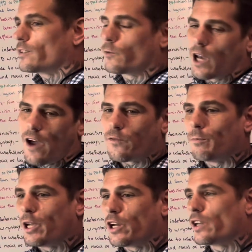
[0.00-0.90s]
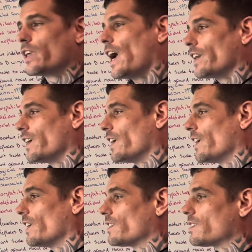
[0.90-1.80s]
If you're not familiar, the idea
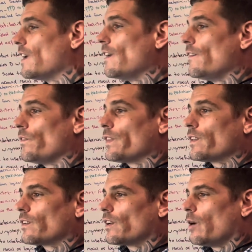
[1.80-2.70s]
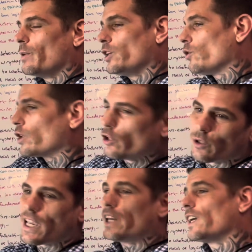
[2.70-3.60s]
is, I mean, you could
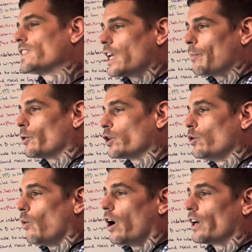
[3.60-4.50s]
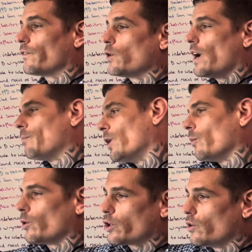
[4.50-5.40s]
use any example you want.
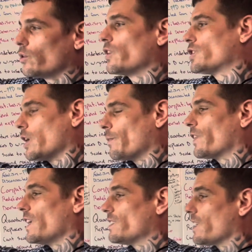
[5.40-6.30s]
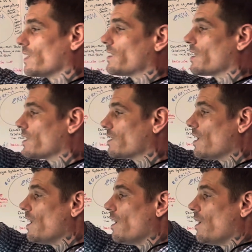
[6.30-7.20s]
The ship of Theseus is,
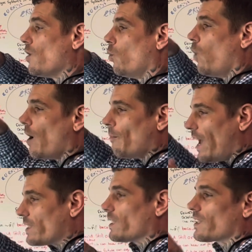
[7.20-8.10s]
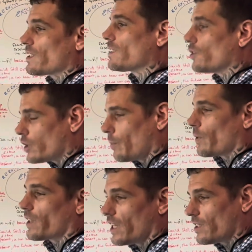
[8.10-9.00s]
what makes it the ship
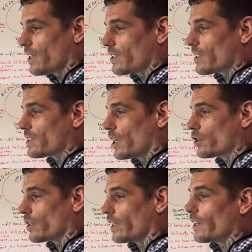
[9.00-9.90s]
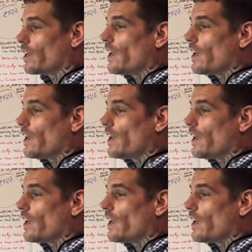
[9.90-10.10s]
of Theseus, essentially?